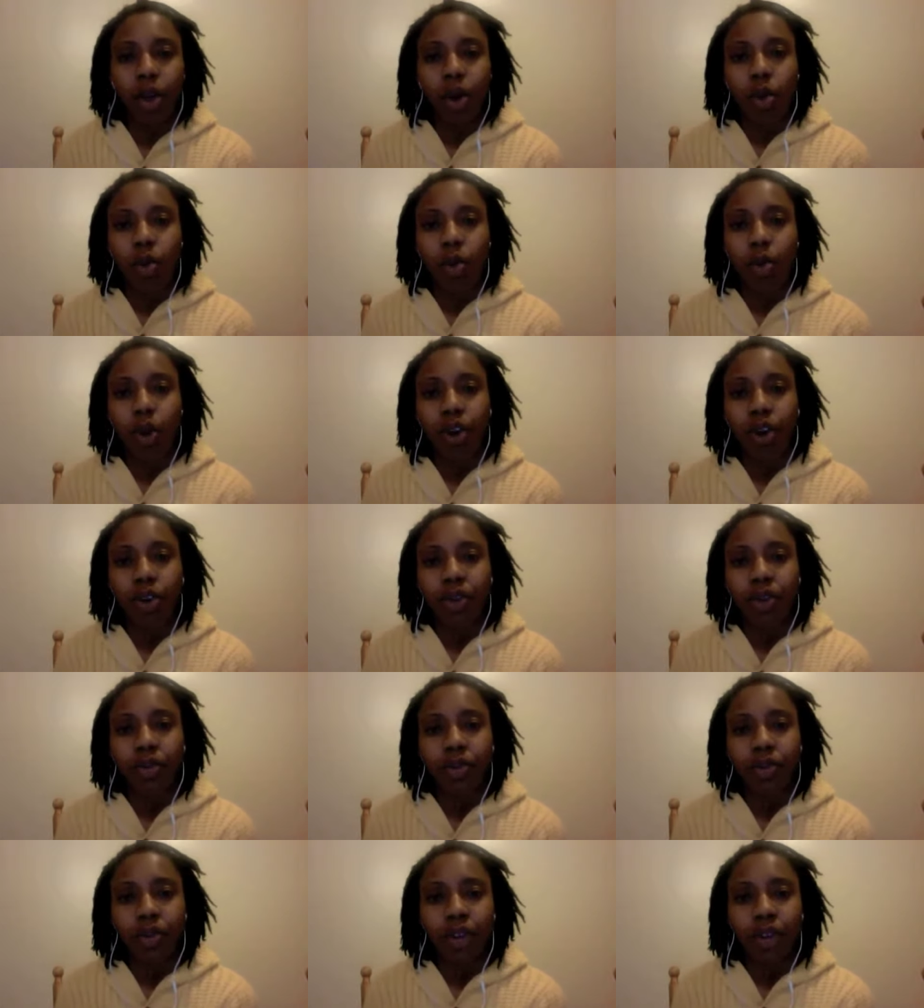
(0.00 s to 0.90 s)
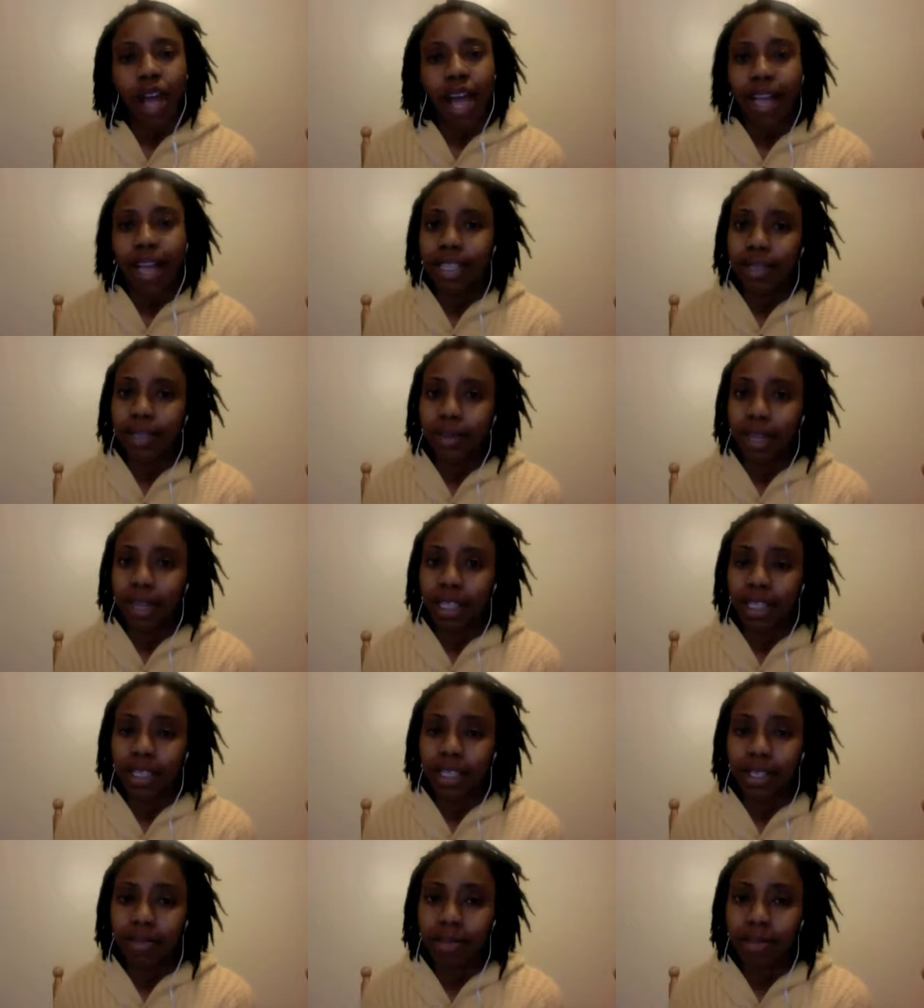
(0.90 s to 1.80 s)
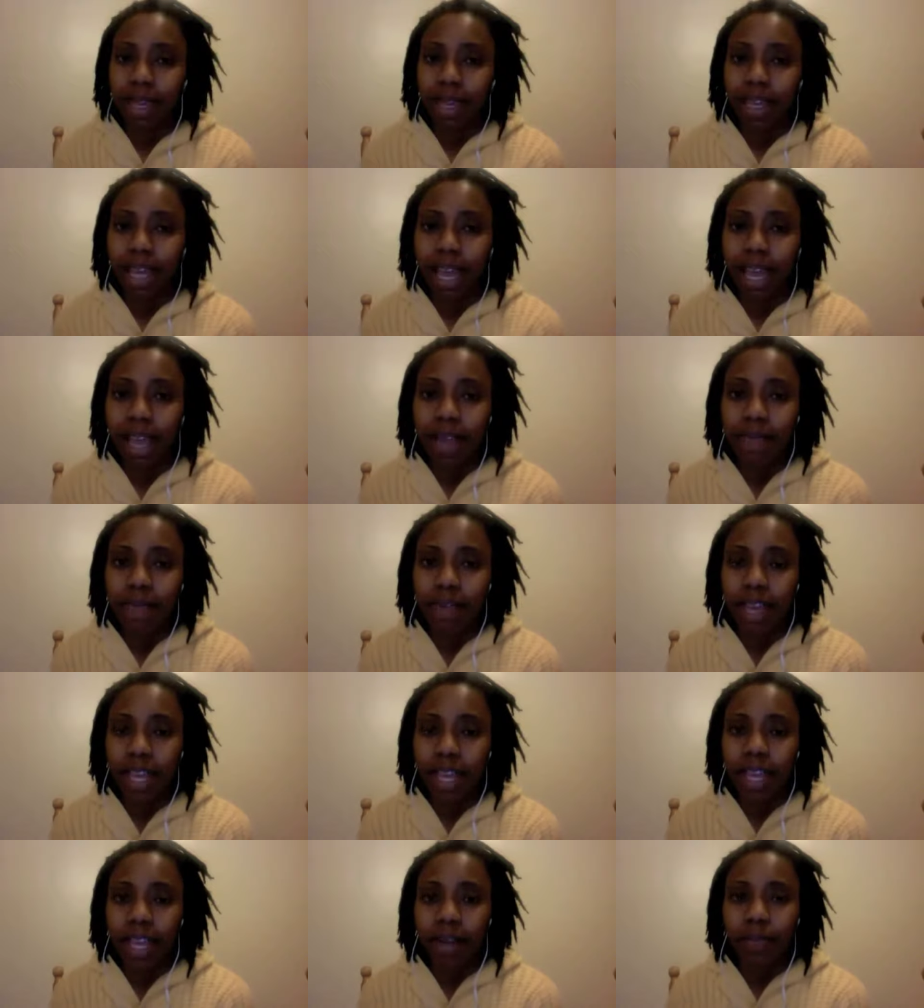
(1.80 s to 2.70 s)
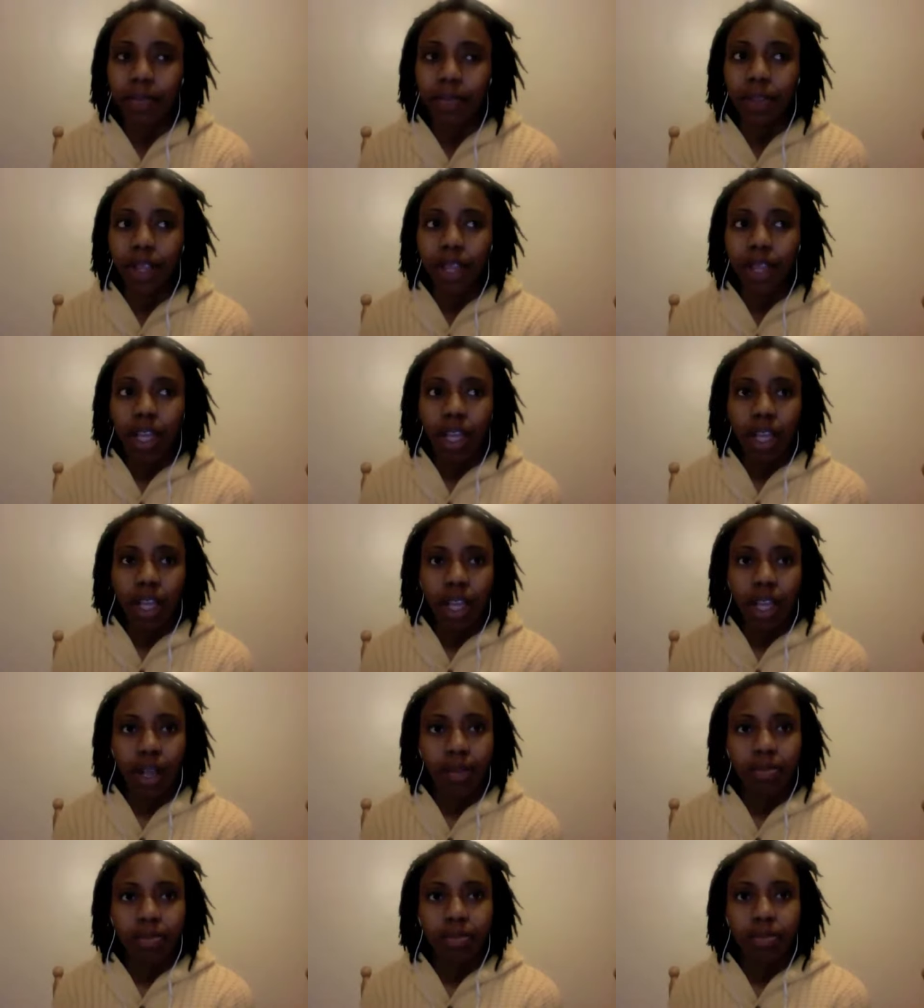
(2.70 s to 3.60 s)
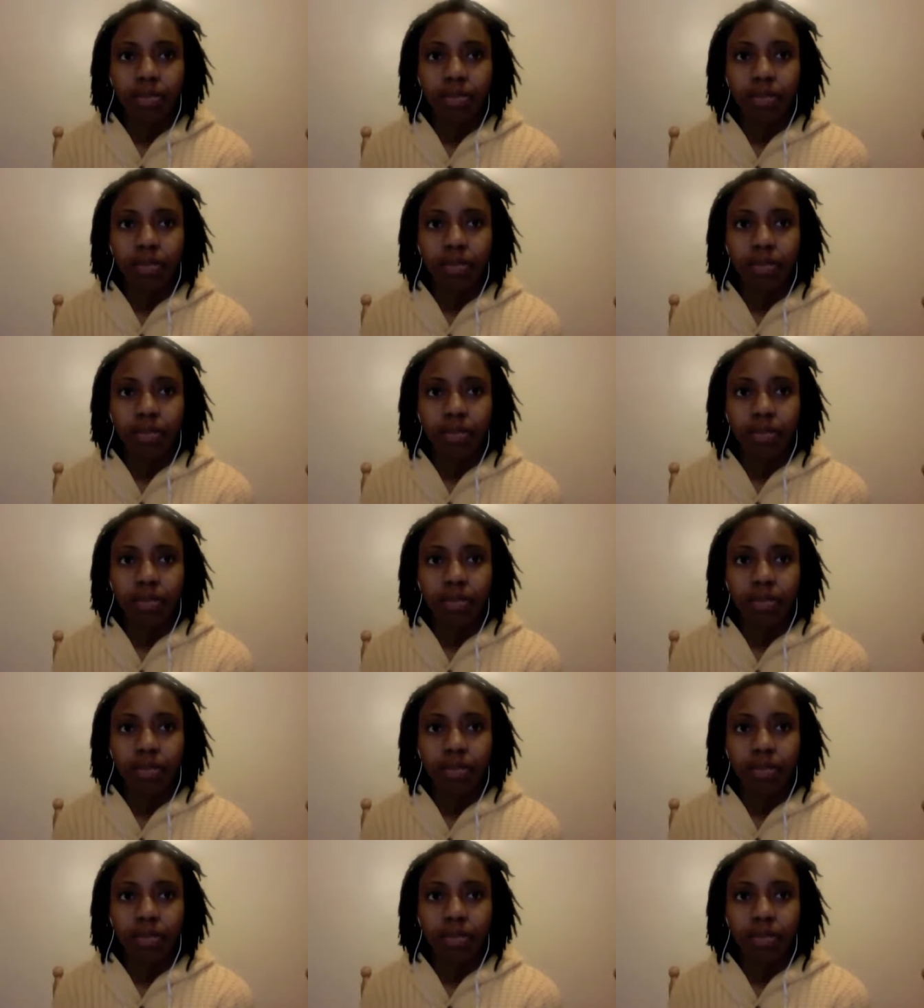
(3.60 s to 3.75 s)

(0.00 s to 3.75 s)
wonderful aspects into my life and um,